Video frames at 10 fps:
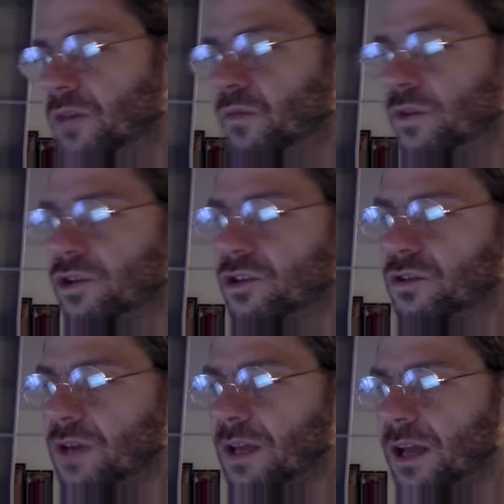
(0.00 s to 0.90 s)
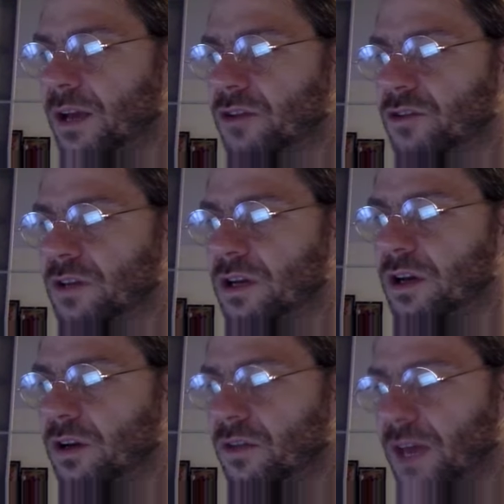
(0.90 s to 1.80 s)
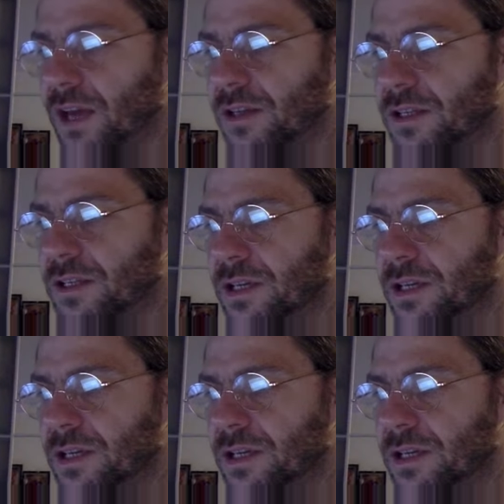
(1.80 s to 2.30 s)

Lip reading: which you can actually connect,